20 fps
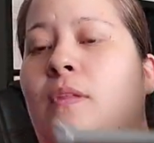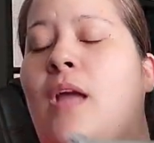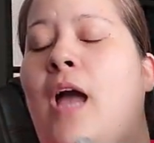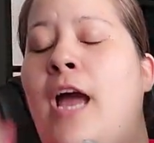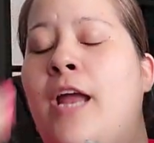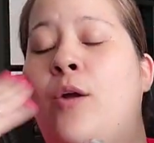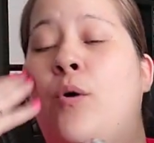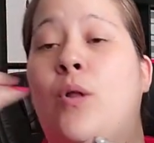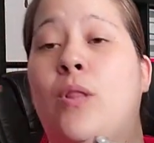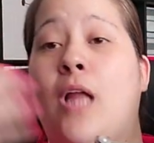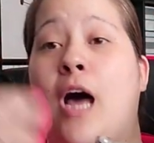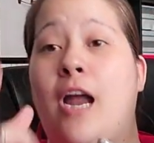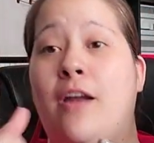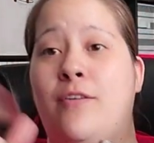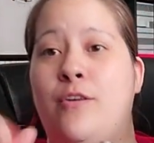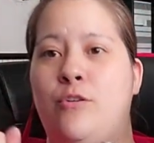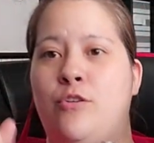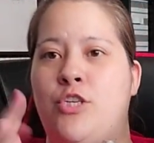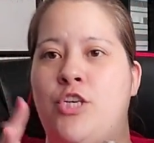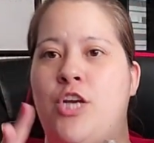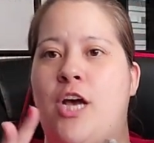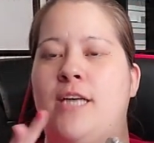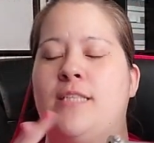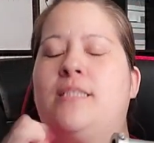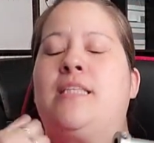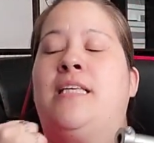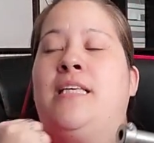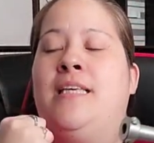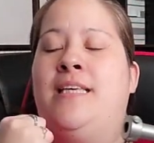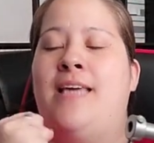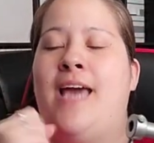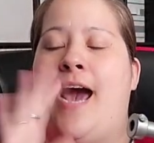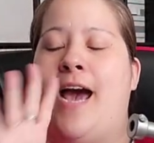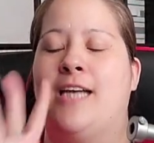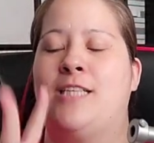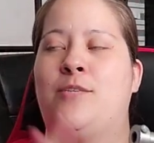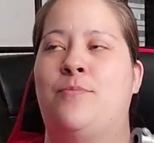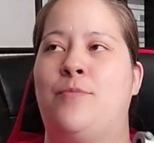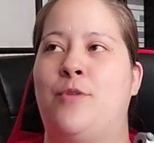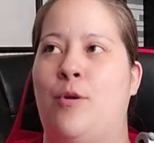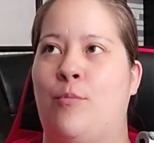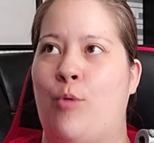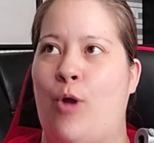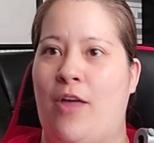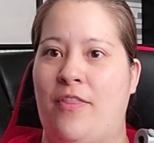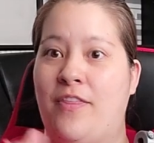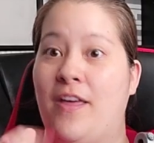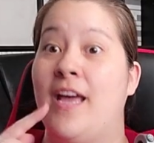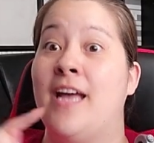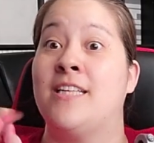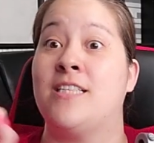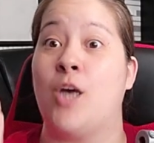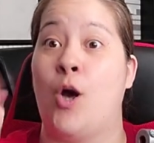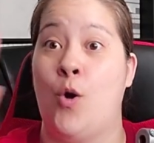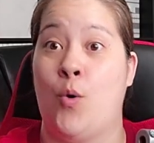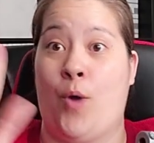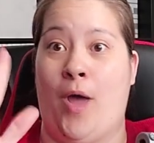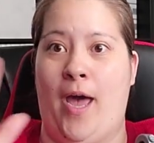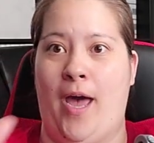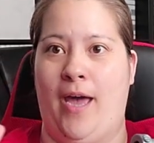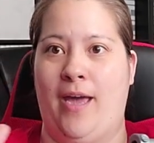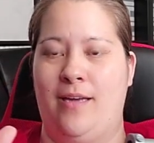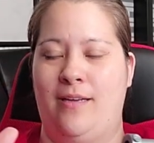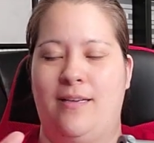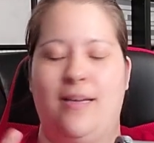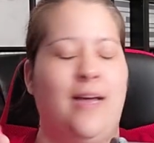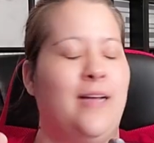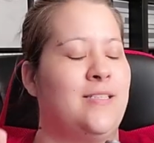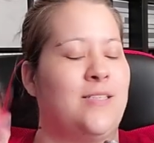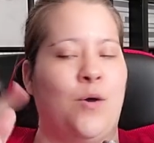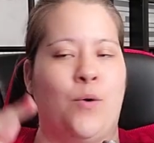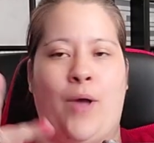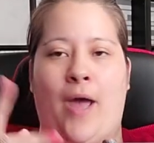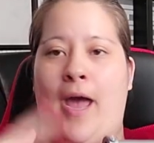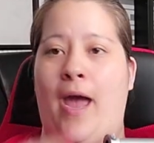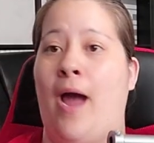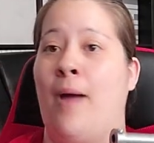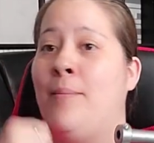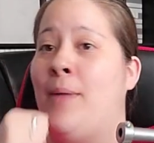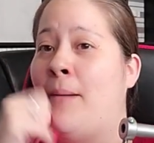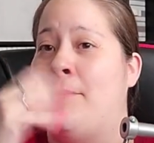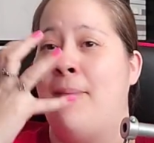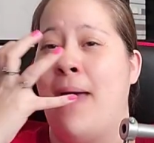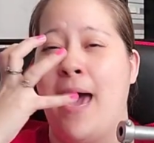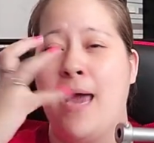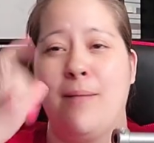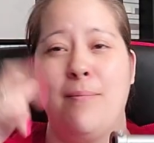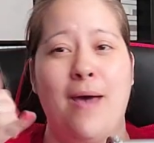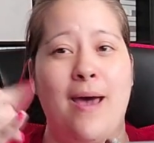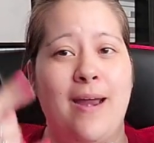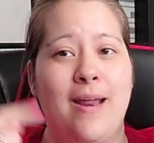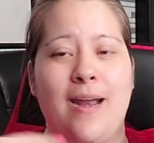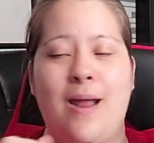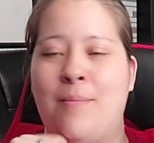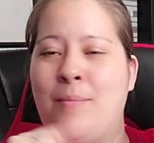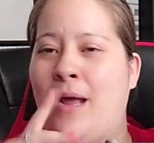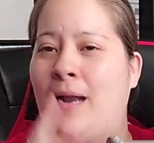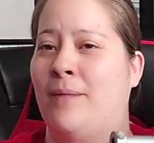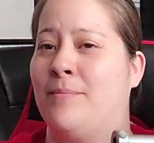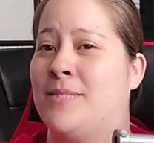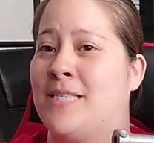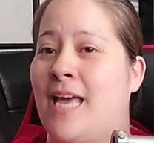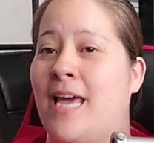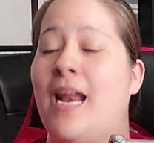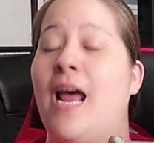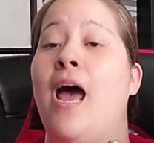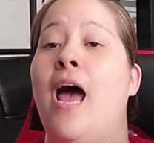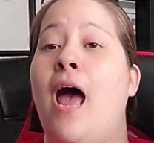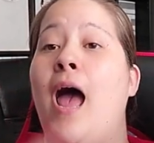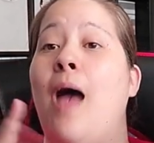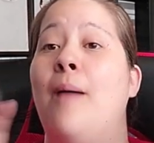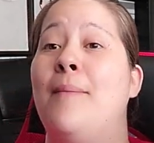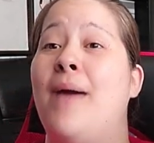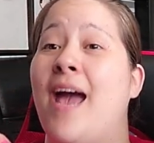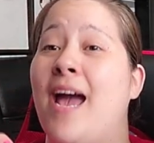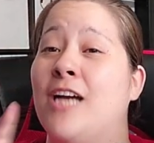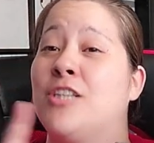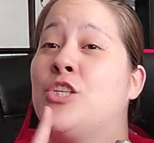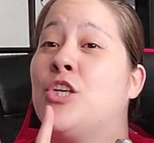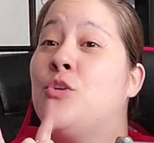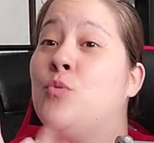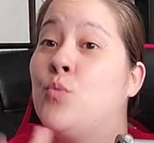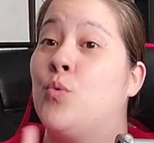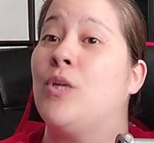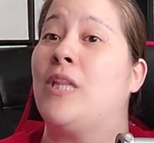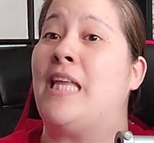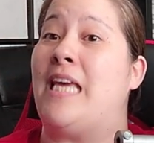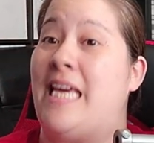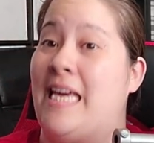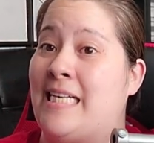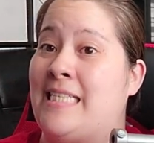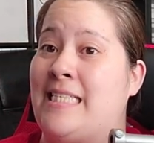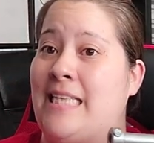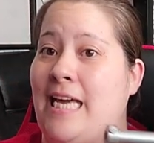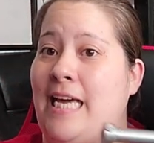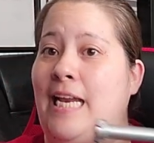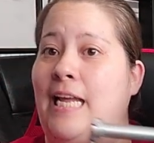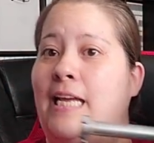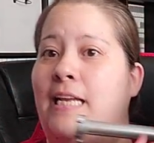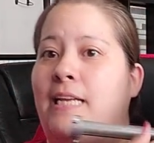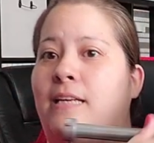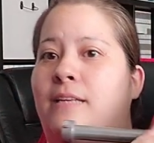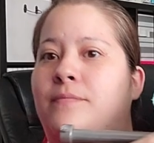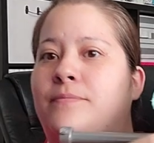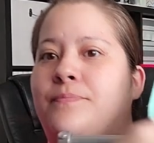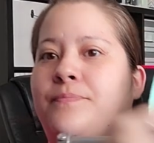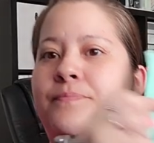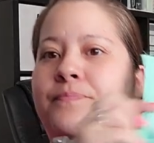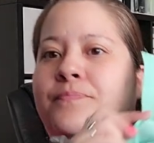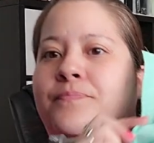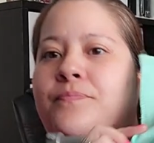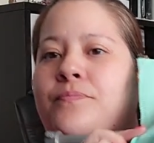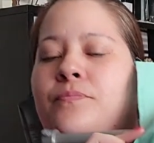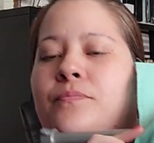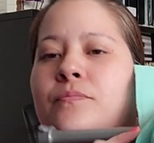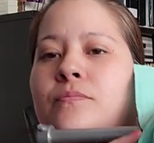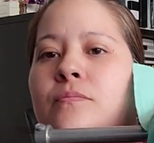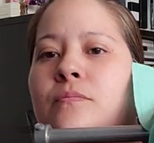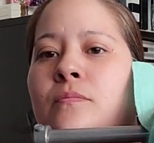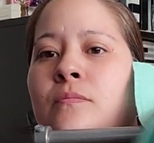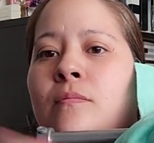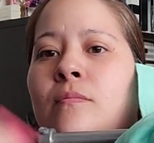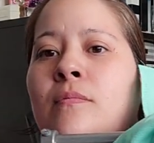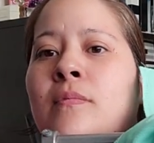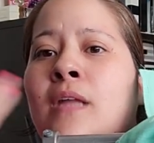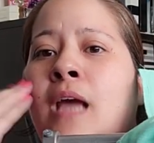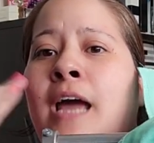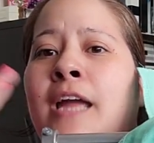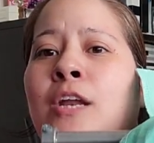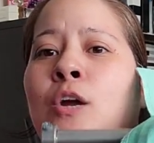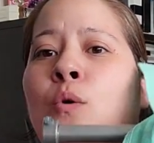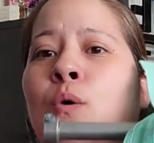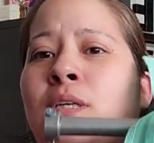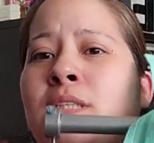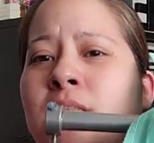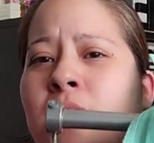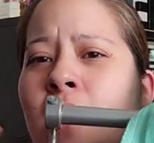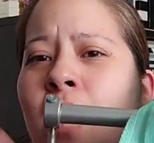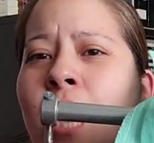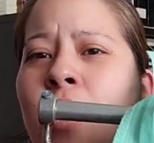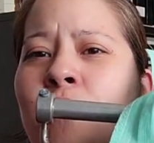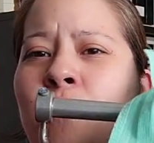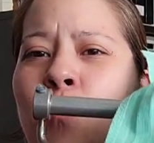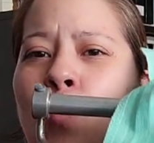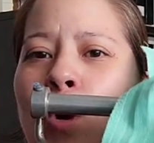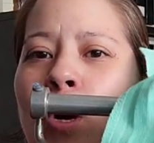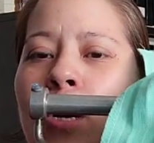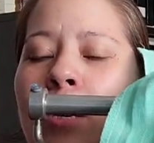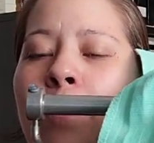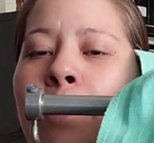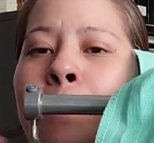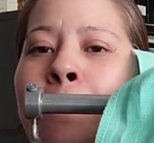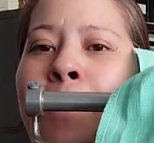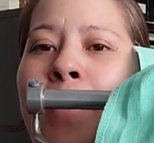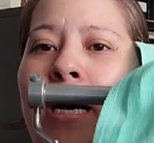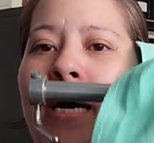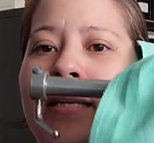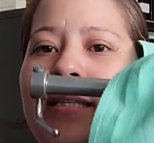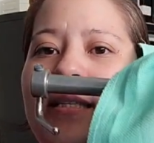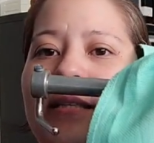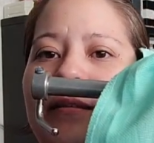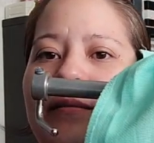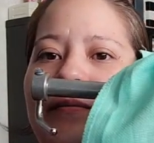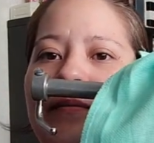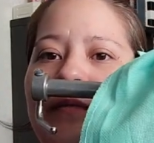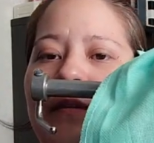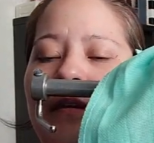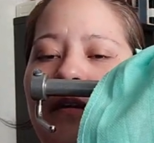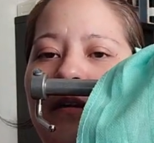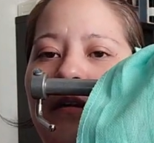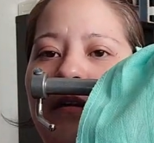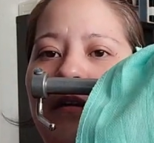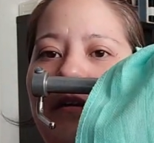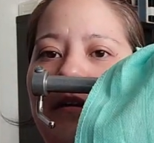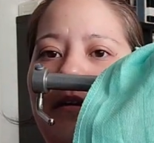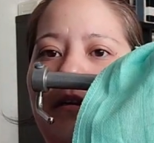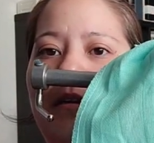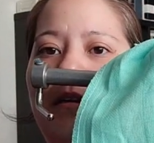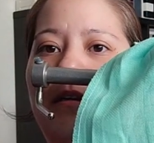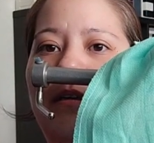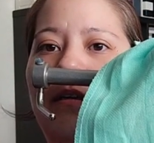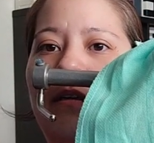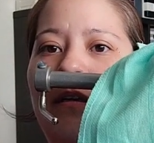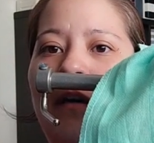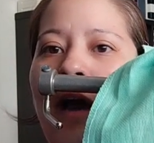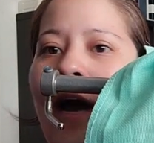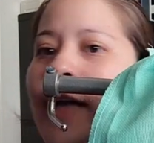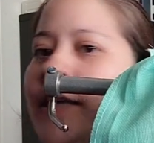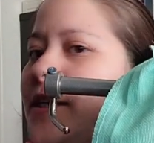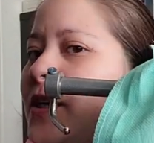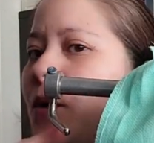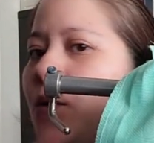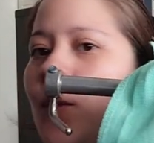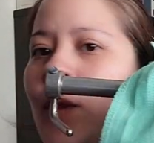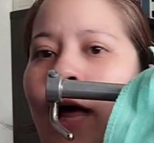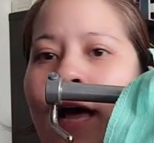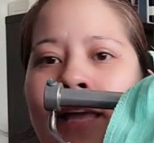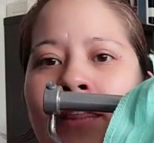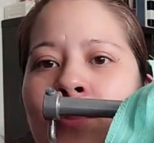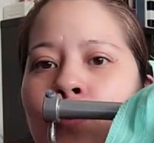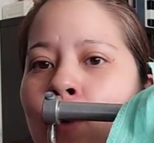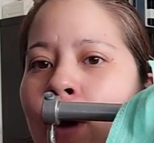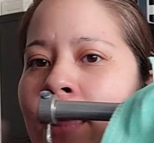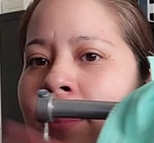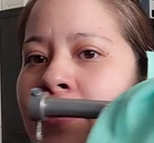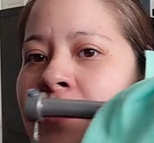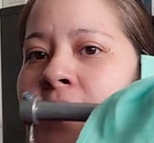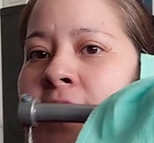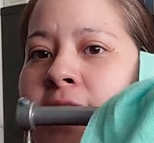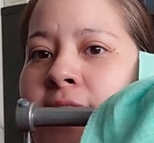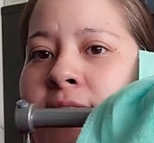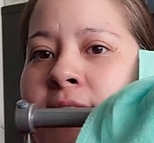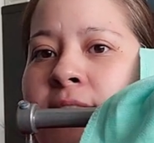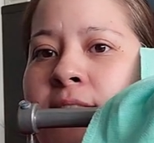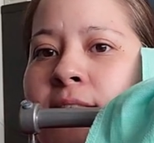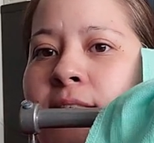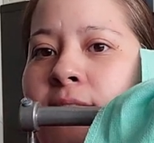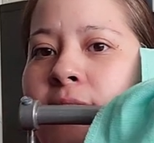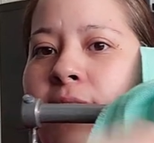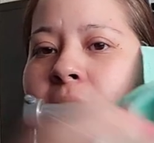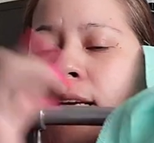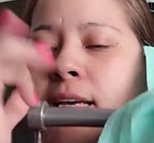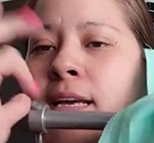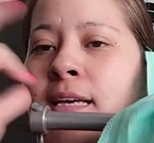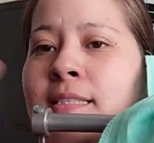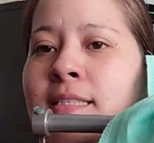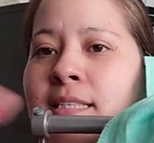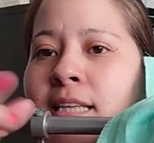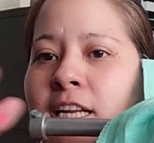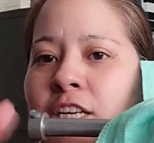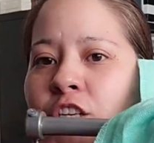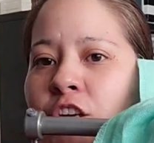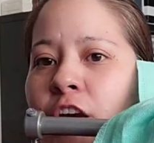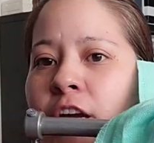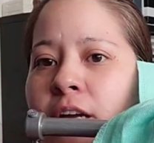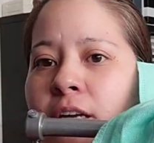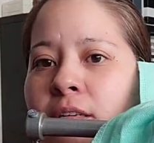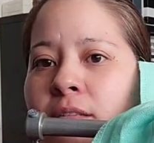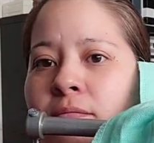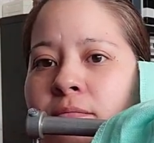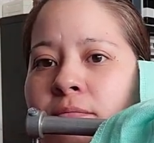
I know a lot of you just gasped your breath. It's okay. It's okay. I'm not mad about it. I'm not upset. I'm actually really excited. I know it's a lot of work, but I don't like the way this is stitching.